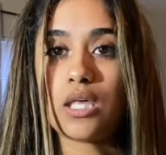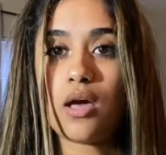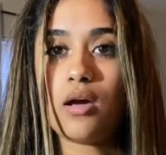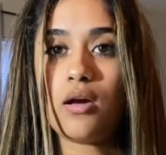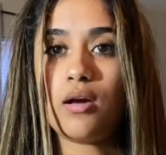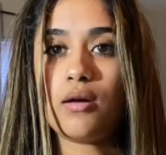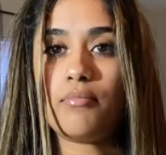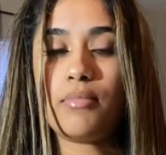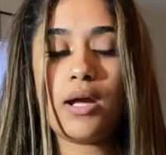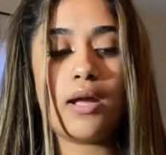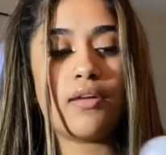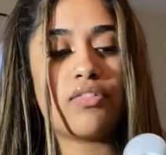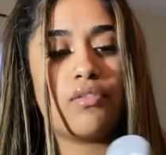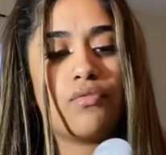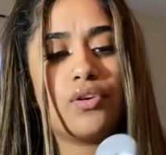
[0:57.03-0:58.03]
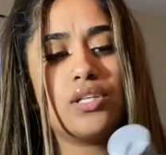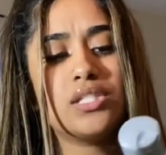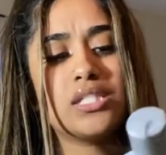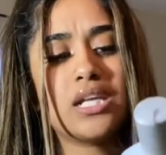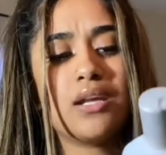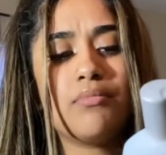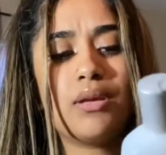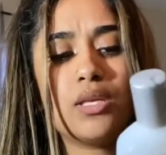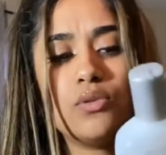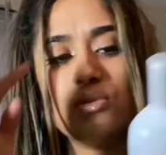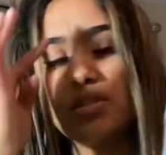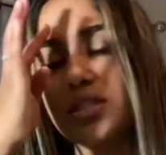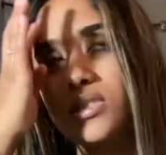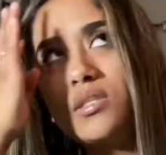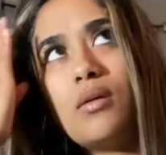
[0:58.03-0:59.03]
The first time I used
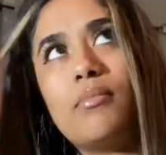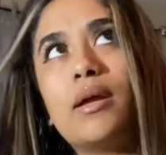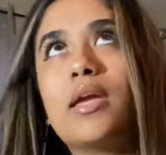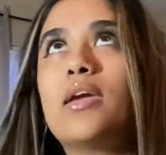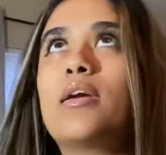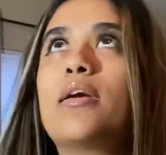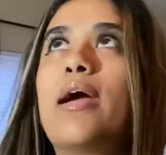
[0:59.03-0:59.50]
this on my hair,